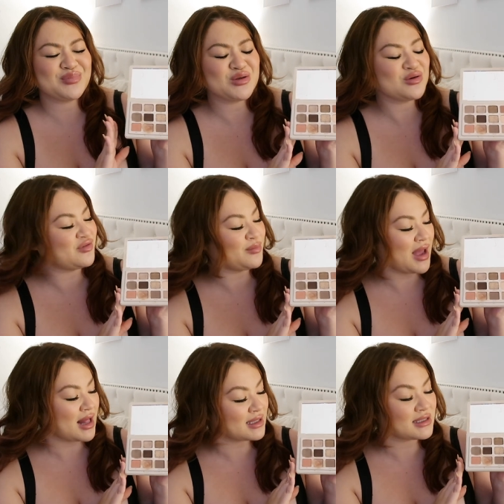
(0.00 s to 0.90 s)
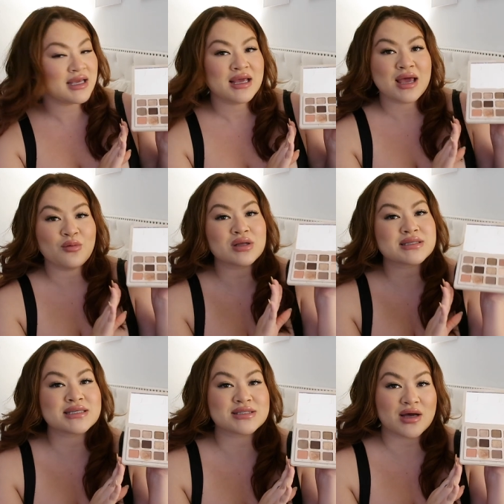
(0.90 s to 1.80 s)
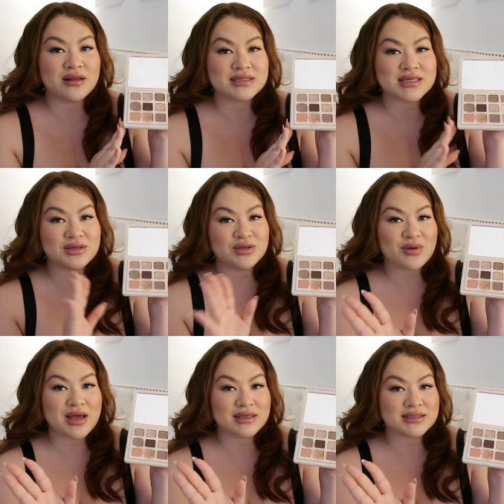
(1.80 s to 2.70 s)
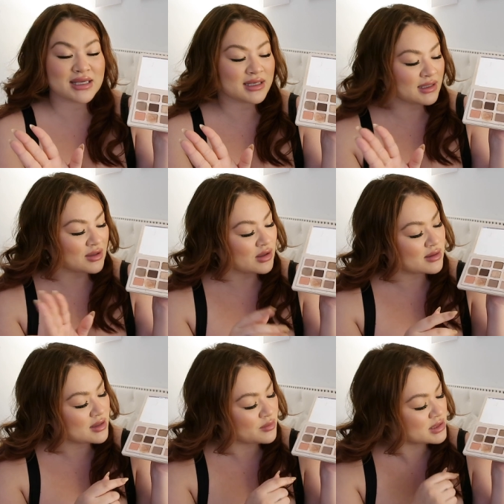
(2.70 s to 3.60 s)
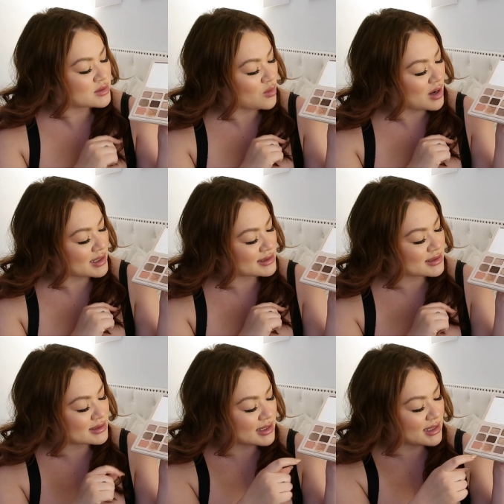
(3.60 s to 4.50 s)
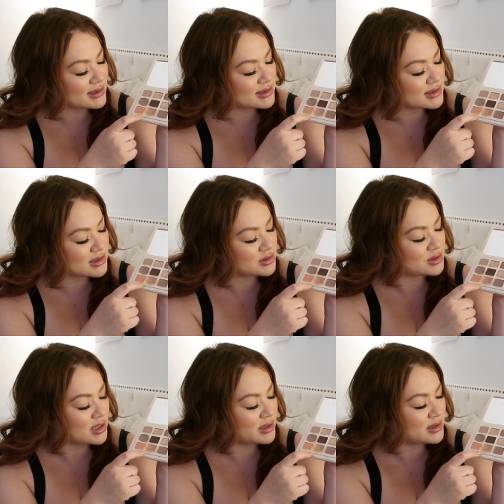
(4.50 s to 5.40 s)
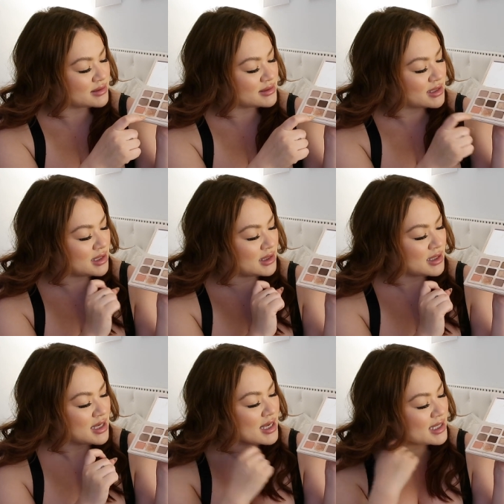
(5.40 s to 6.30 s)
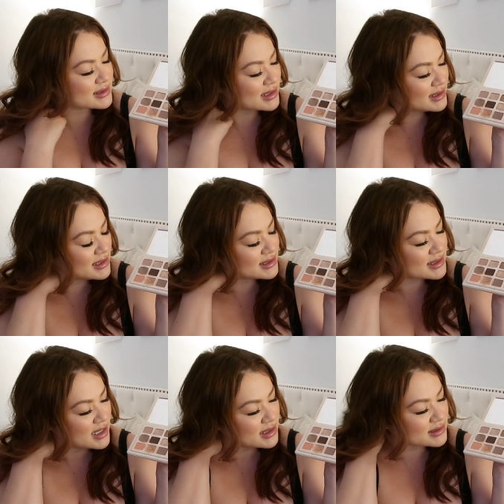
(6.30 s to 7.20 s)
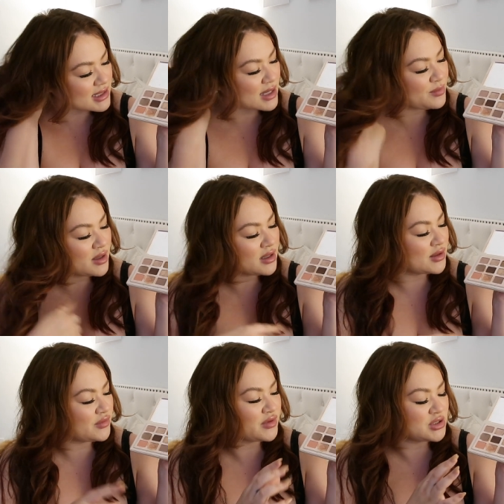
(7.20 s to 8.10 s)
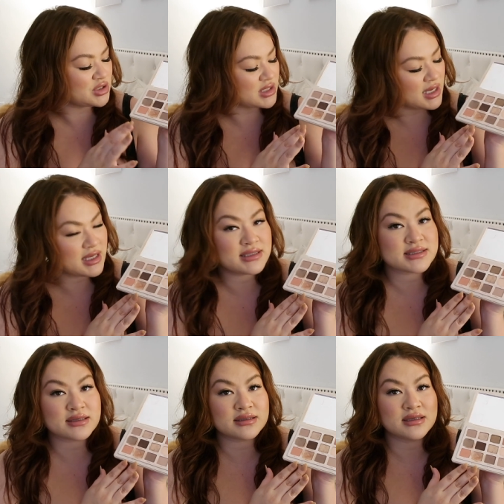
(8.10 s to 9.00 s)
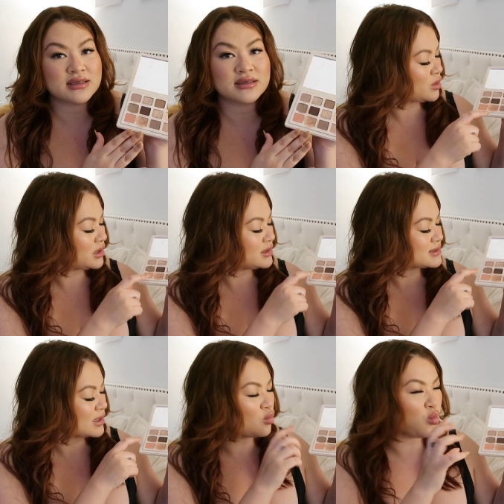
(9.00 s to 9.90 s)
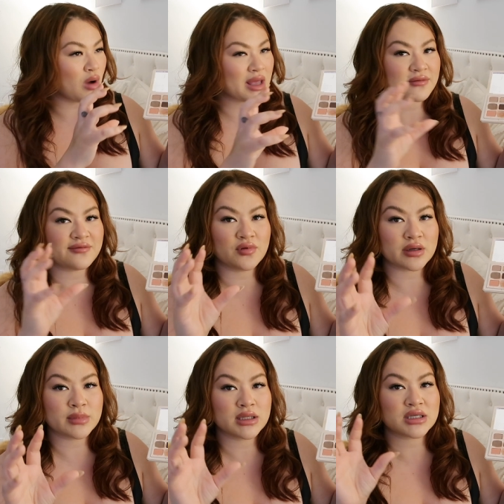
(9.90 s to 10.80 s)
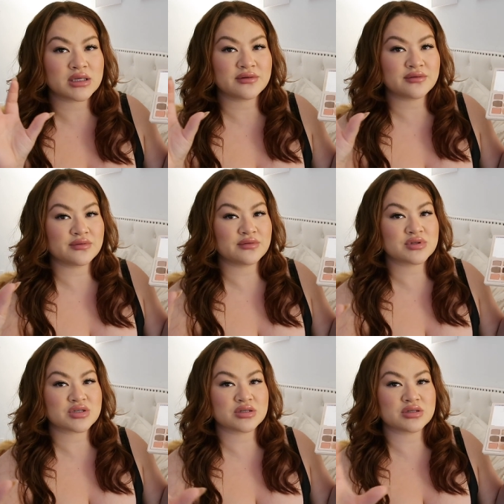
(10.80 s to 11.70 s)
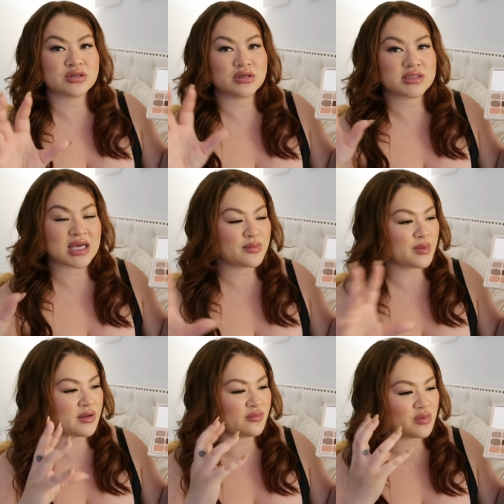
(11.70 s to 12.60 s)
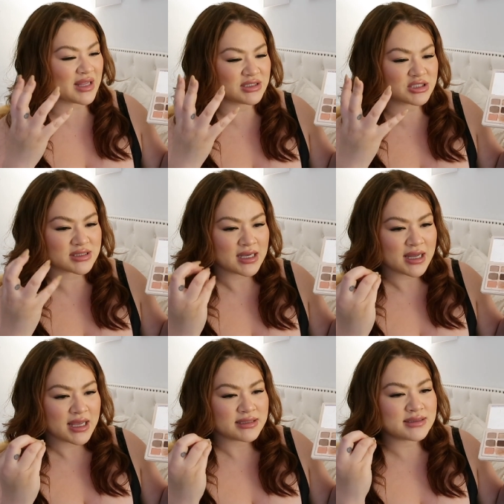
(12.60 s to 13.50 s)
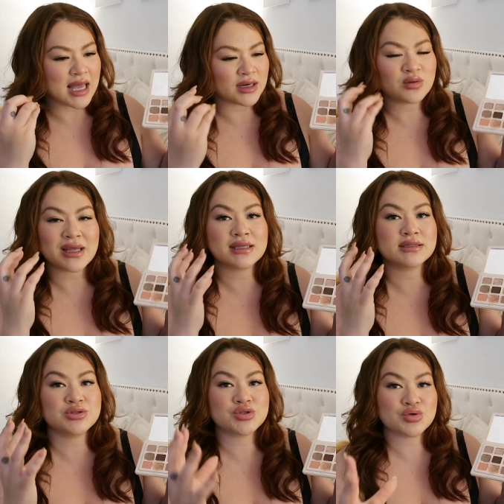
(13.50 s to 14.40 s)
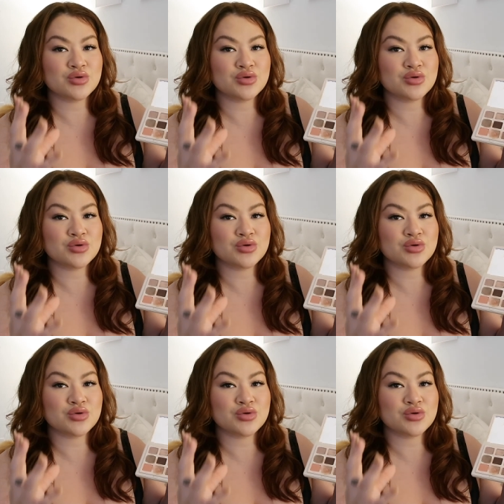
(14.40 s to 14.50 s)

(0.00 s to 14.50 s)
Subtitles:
beautiful palette. Once I saw this, I knew I had to get it, y'all. And the reason why is because I like this shade Scene. It's like these type of shades, wanting these like wet formula type of, that just, I don't like too